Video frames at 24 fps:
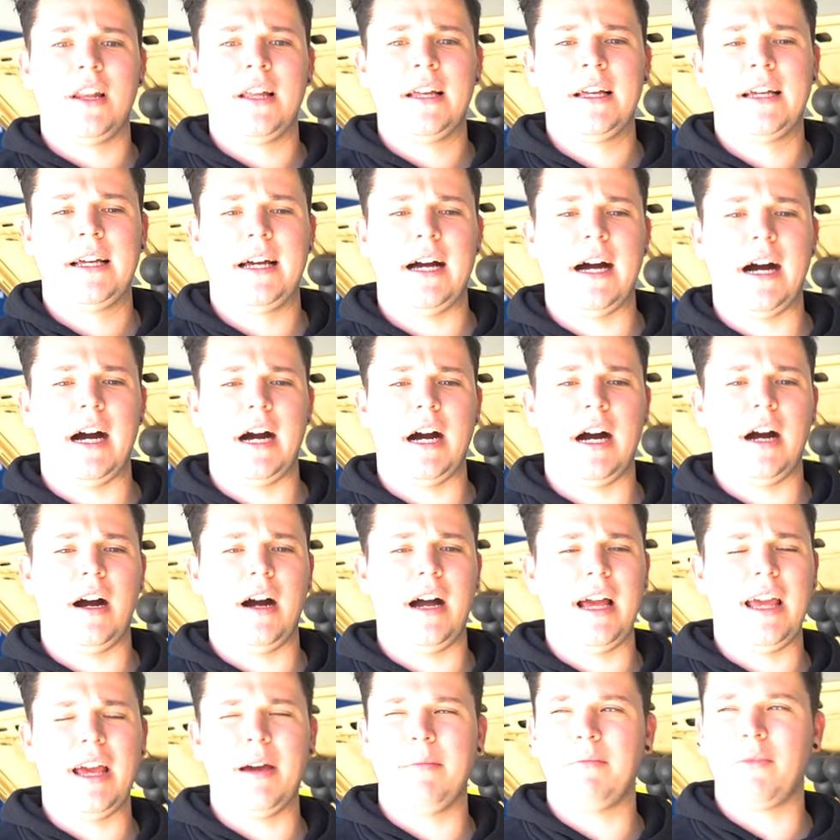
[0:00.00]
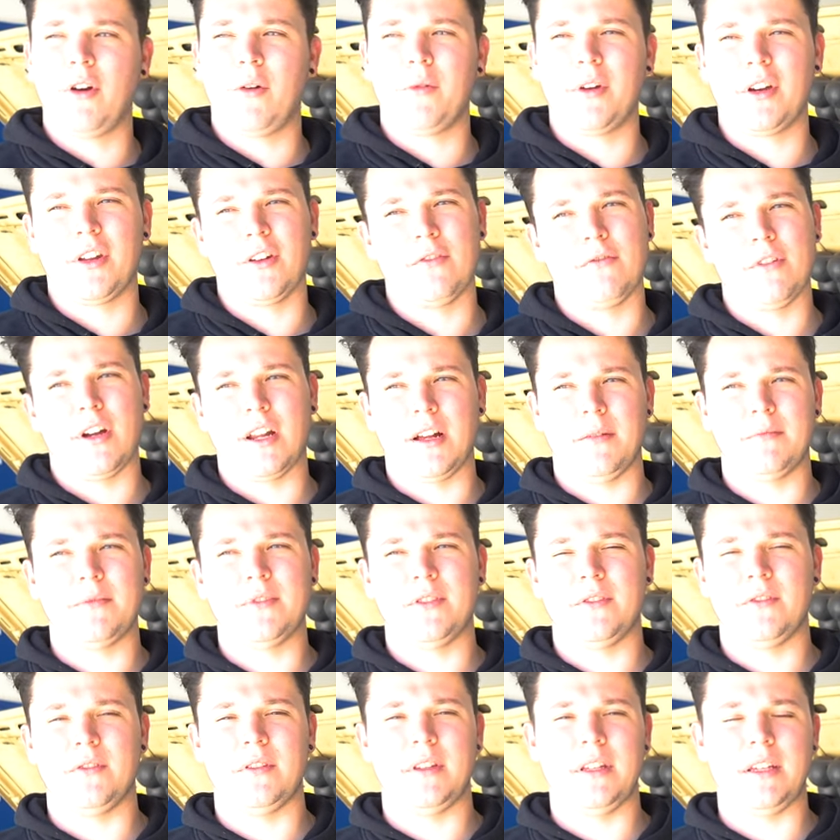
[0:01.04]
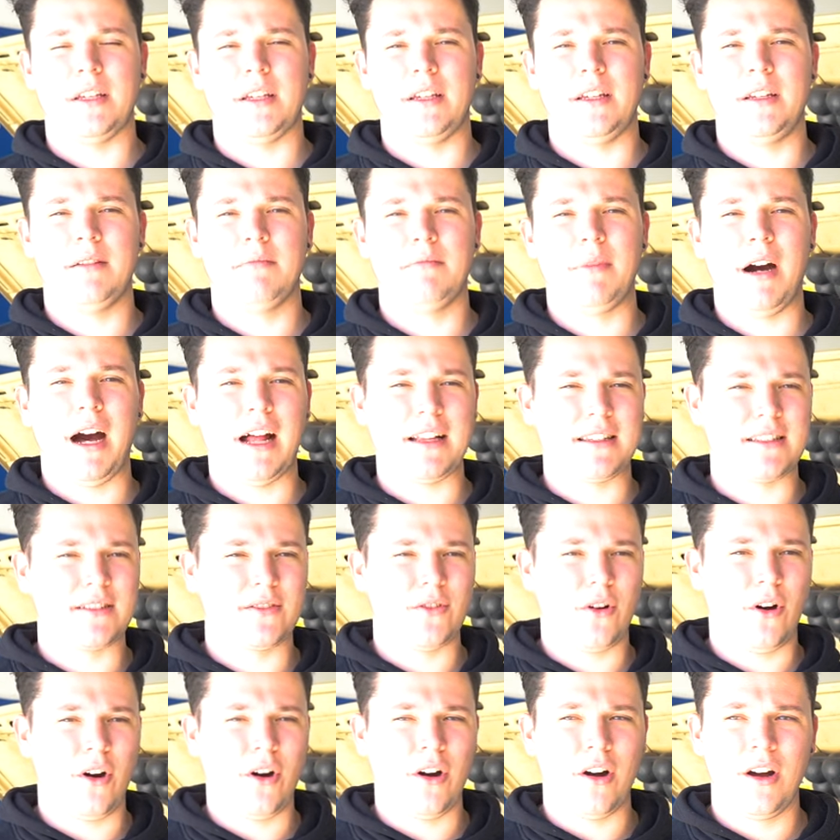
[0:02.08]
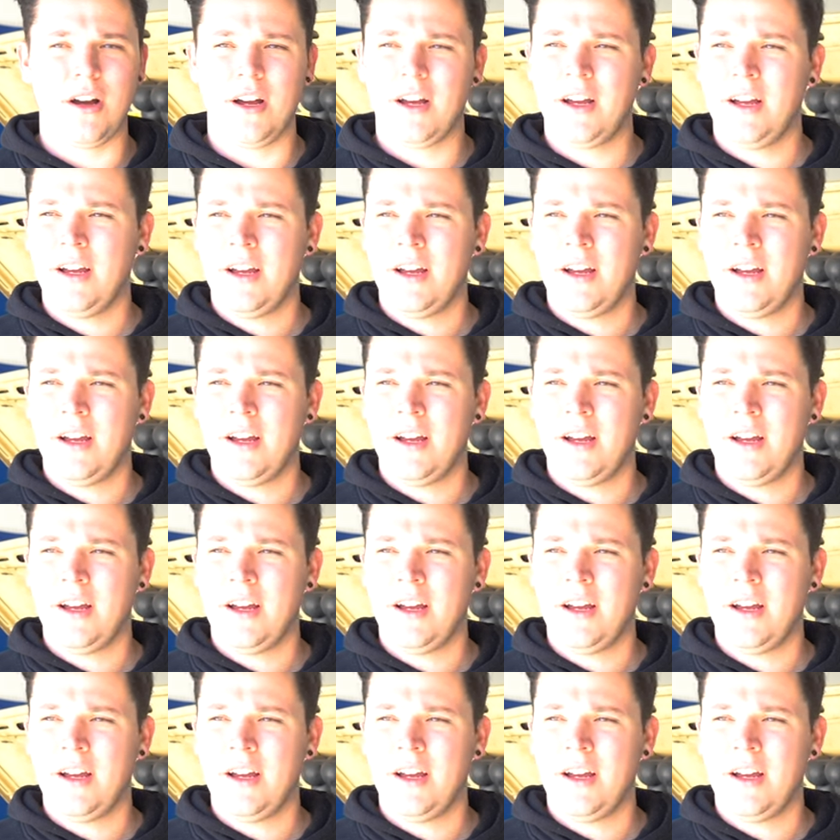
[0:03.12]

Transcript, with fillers: Uh, I am probably going to run up to the parts store,